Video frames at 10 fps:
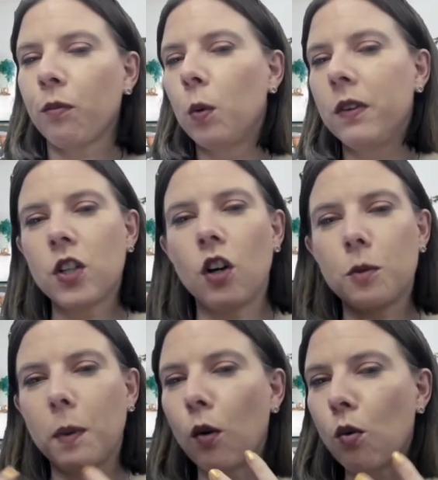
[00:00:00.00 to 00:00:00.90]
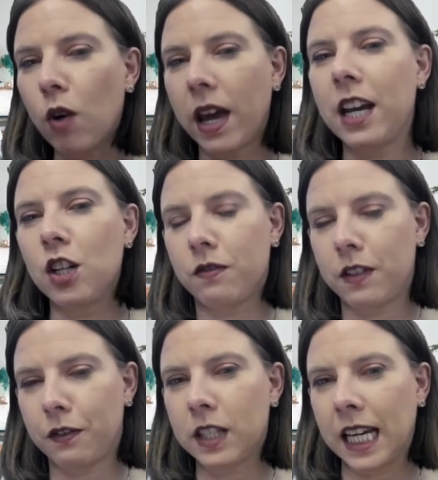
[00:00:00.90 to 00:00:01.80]
we've talked about a range of
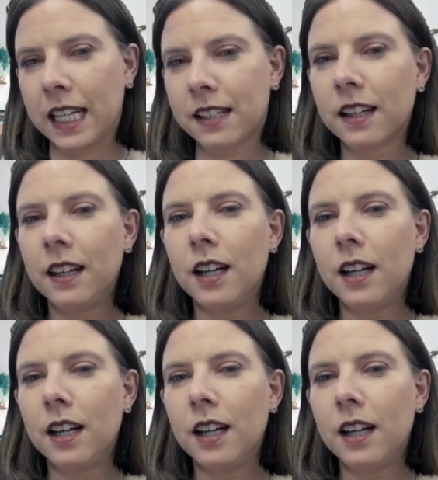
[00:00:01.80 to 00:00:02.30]
different things.